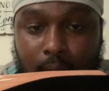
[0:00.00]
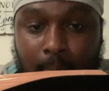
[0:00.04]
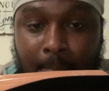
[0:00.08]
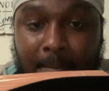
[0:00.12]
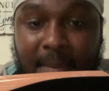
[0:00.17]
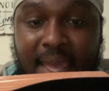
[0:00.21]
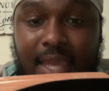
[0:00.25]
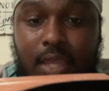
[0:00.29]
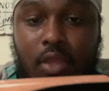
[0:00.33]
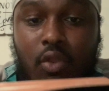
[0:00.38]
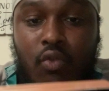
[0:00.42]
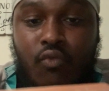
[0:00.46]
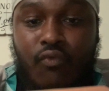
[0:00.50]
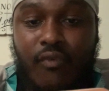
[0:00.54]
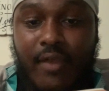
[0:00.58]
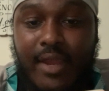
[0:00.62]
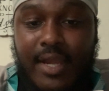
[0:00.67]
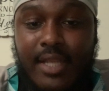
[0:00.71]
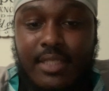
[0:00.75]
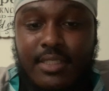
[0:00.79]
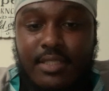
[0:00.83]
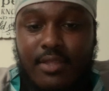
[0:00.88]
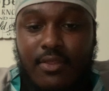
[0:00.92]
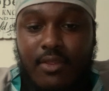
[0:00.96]
make you
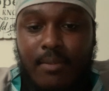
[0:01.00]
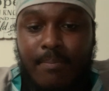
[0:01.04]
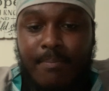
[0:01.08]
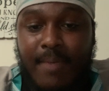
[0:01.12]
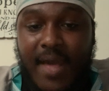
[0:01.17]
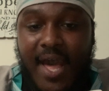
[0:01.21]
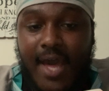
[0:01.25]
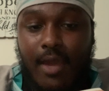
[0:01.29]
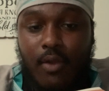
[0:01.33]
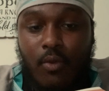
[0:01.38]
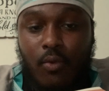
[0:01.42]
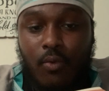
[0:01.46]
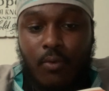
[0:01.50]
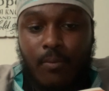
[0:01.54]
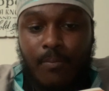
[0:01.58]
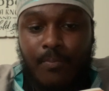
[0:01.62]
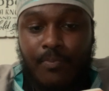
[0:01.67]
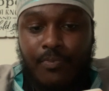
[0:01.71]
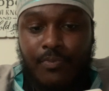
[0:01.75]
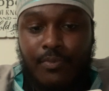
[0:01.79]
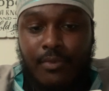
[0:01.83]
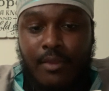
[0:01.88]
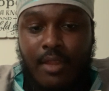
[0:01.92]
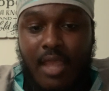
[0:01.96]
ready to the battle,
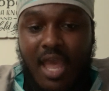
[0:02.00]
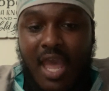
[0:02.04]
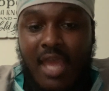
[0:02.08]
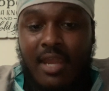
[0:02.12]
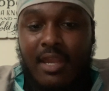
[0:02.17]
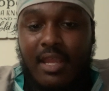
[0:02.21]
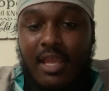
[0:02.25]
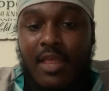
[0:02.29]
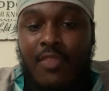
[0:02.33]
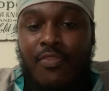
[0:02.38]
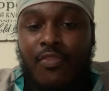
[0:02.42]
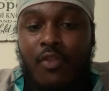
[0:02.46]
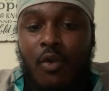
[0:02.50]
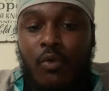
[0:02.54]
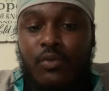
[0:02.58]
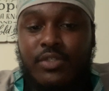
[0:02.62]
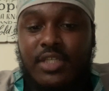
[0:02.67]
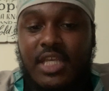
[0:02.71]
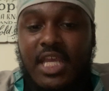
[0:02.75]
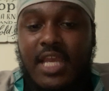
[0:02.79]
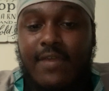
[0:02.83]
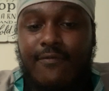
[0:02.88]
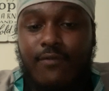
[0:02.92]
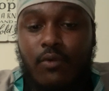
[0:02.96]
and end
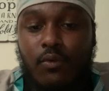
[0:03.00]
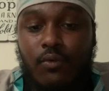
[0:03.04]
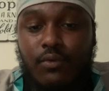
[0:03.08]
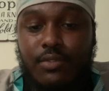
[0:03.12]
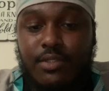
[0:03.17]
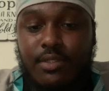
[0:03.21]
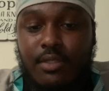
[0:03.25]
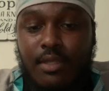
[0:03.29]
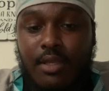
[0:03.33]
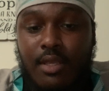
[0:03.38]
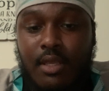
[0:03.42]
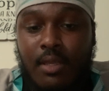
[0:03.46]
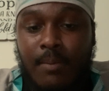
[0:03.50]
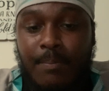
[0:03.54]
those evils,